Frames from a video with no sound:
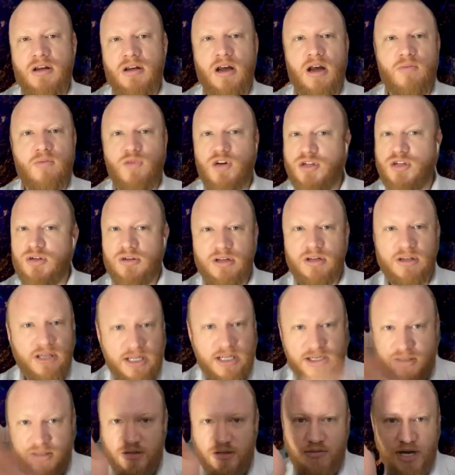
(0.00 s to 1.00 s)
which you can
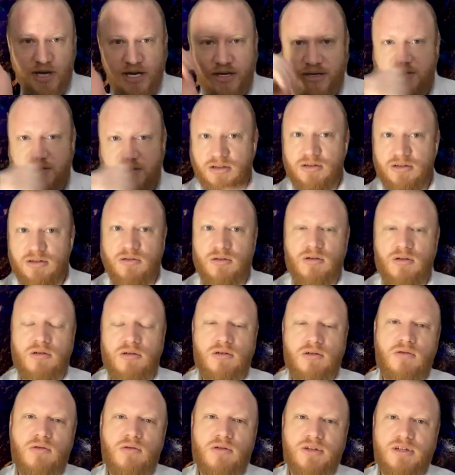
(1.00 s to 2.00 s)
integrate into
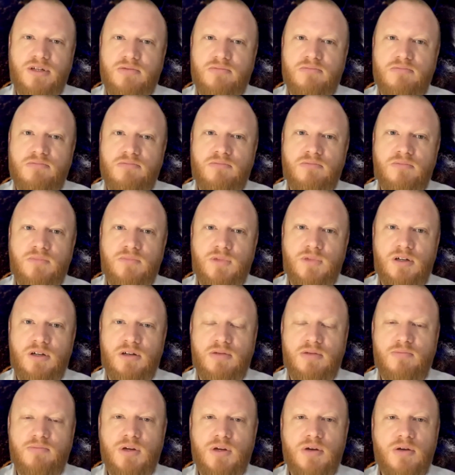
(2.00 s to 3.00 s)
your quantum
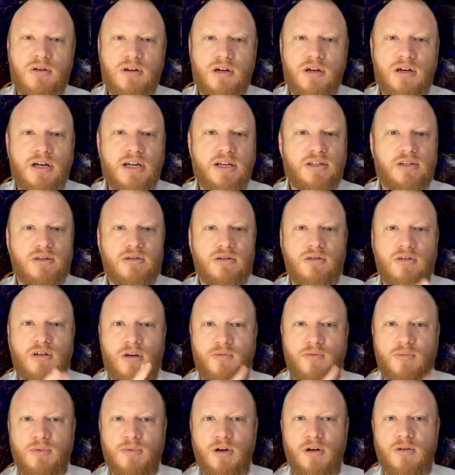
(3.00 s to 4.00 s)
computer, into
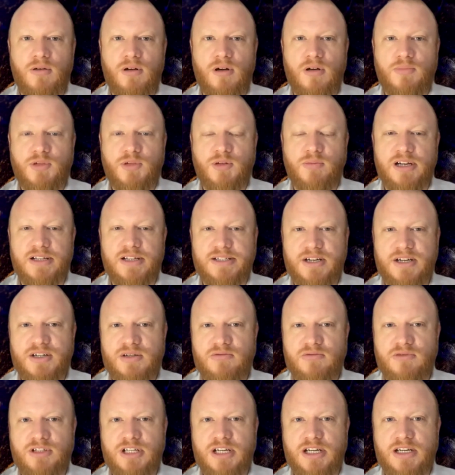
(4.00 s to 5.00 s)
your
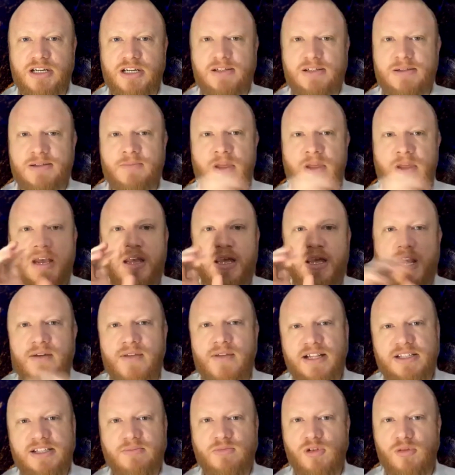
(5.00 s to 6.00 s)
optimization routines. And
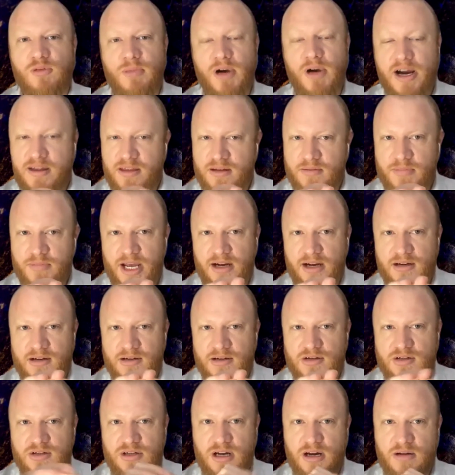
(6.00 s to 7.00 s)
that small Python
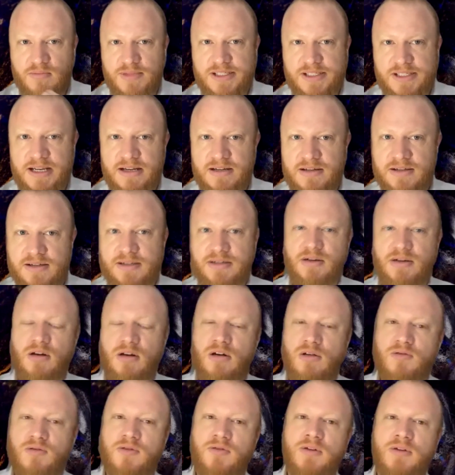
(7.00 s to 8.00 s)
package sends
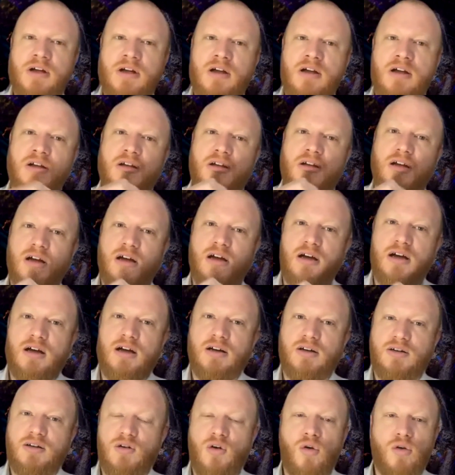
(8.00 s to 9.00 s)
off
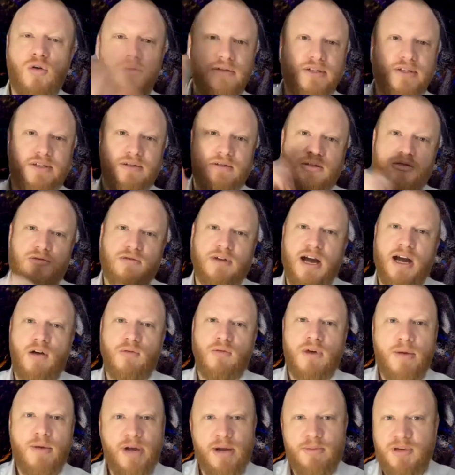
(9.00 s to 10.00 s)
calls to our
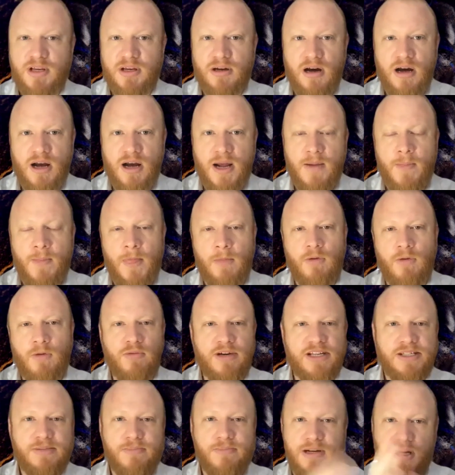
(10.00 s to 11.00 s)
web API, where
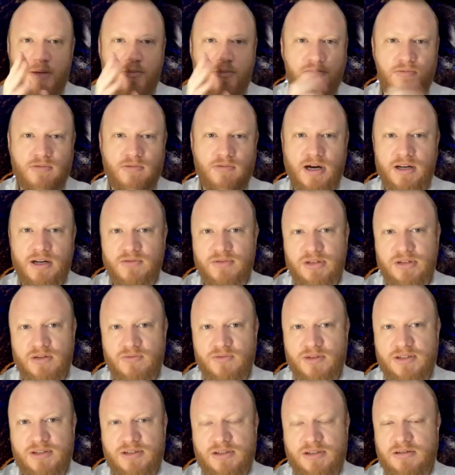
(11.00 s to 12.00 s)
we spin up a variety of
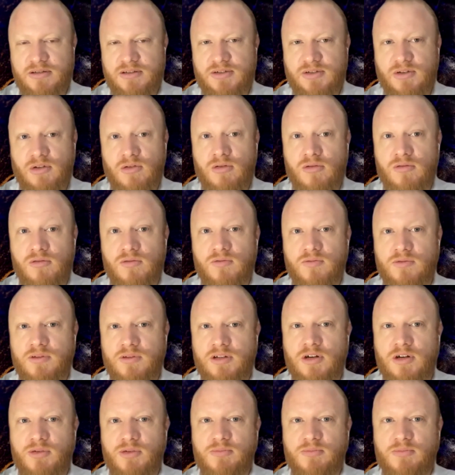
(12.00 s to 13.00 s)
servers to solve
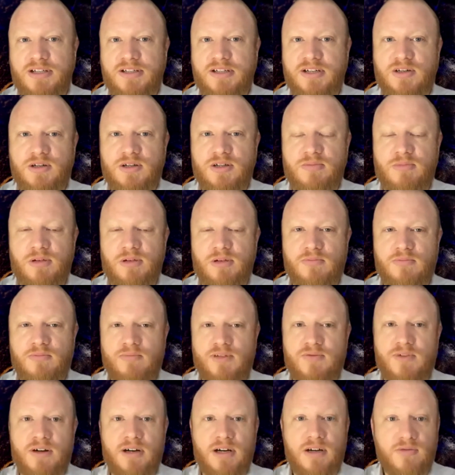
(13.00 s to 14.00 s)
the optimization
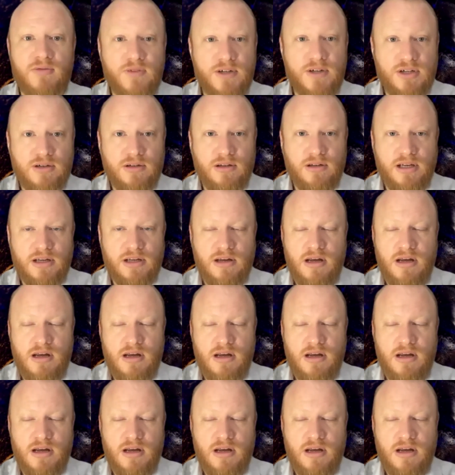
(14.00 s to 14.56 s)
problems very efficiently.